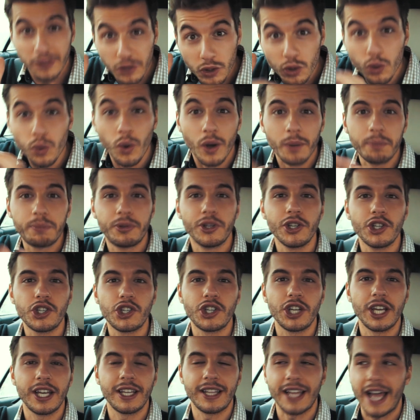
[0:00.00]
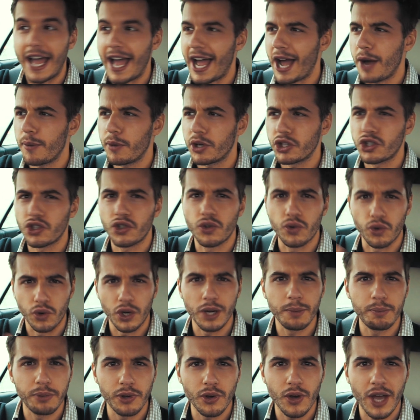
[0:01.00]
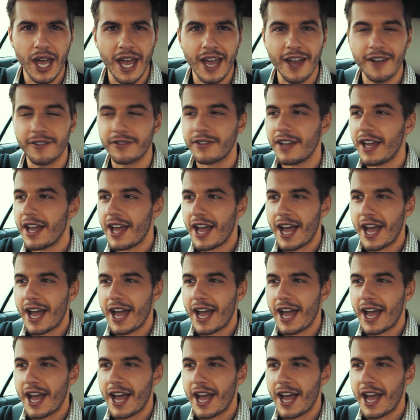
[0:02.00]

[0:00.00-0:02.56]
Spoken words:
to appreciate how much grip you have,